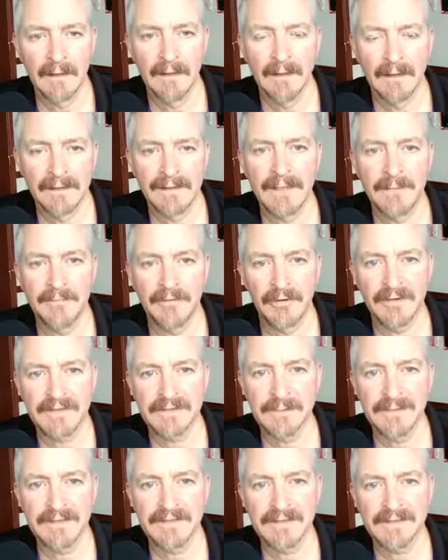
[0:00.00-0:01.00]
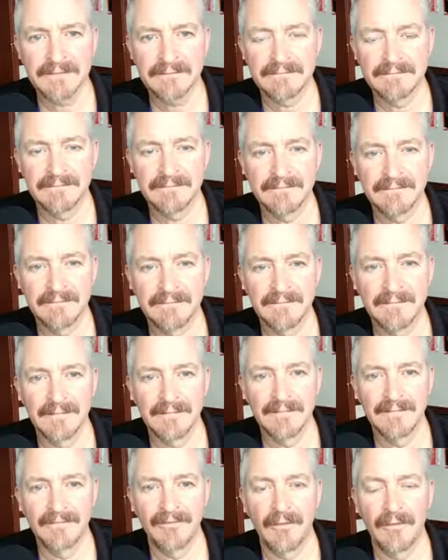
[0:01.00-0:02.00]
Keep Christmas
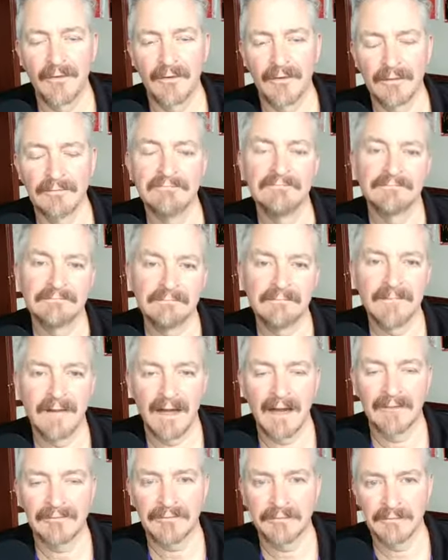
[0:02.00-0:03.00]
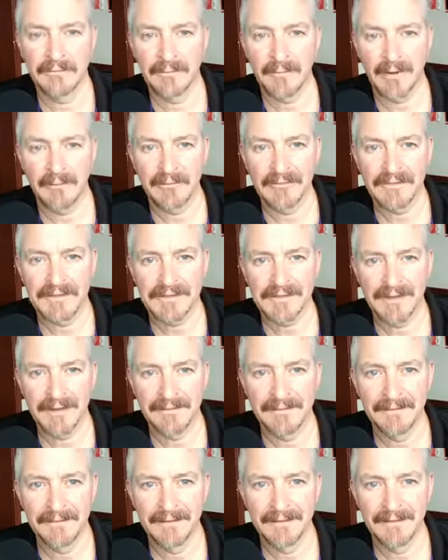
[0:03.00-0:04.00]
for after Remembrance Day.
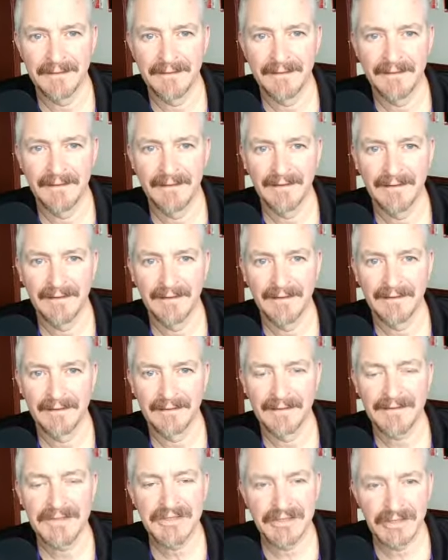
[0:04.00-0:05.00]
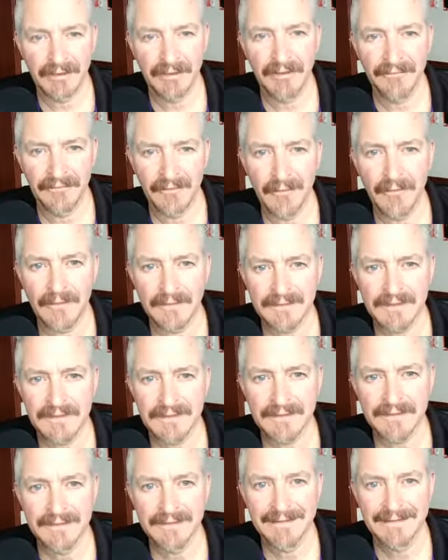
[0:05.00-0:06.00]
Let's share our focus
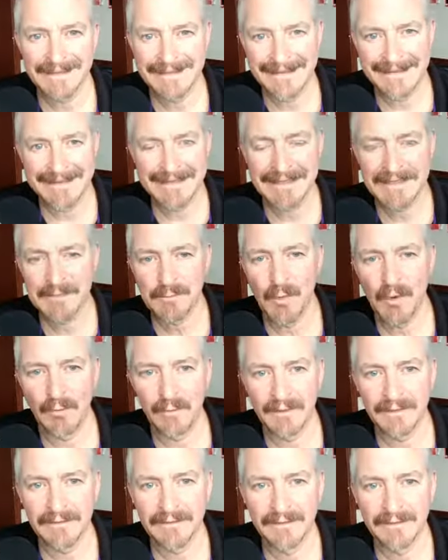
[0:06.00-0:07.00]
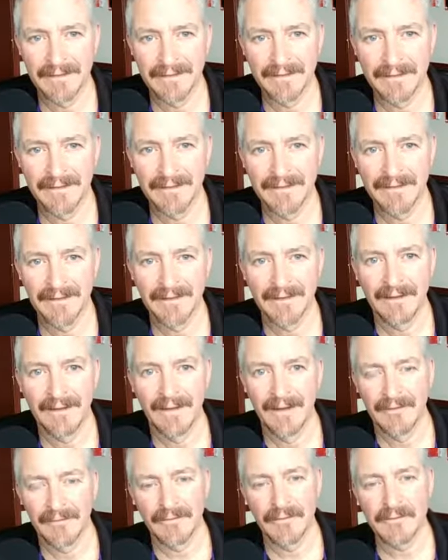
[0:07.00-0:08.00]
in this moment
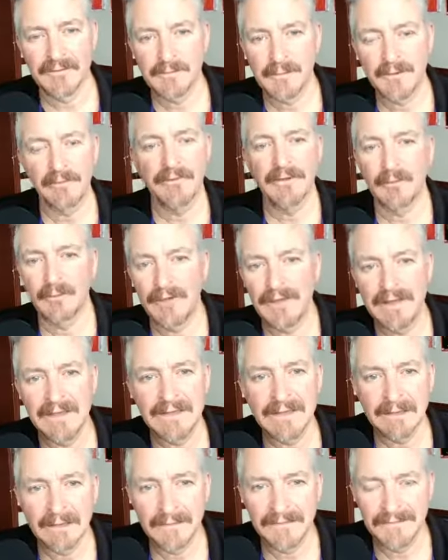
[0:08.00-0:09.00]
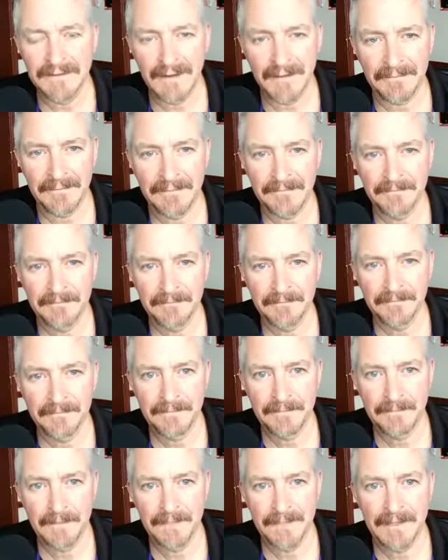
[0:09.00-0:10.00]
for those people that we need to lift up,
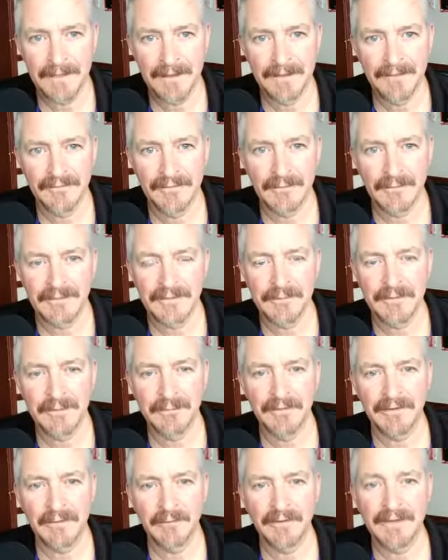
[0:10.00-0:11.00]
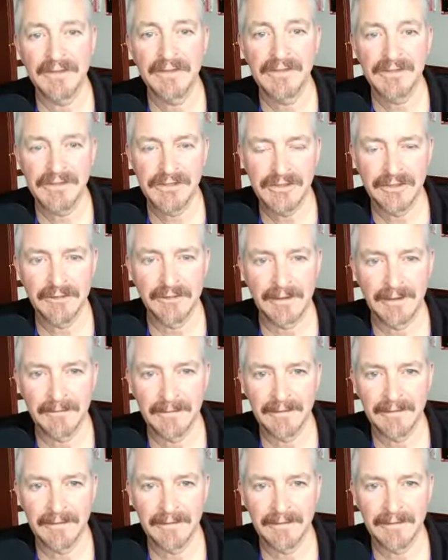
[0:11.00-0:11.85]
for those people that we need to cheer up.